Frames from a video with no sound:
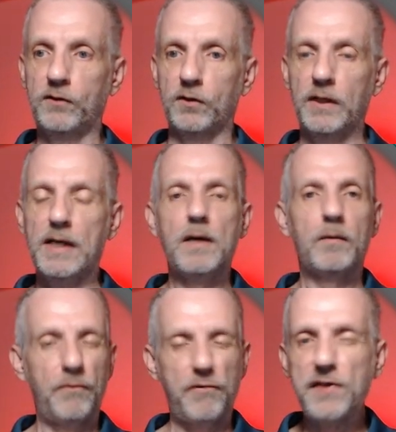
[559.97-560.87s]
So
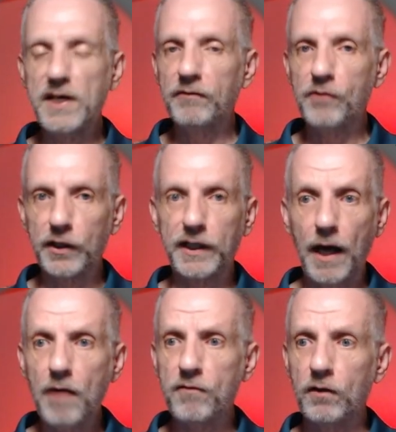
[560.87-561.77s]
think very
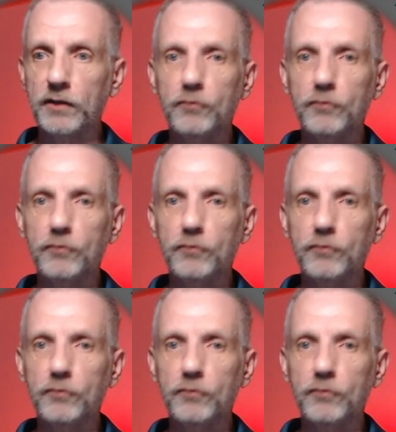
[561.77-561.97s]
carefully.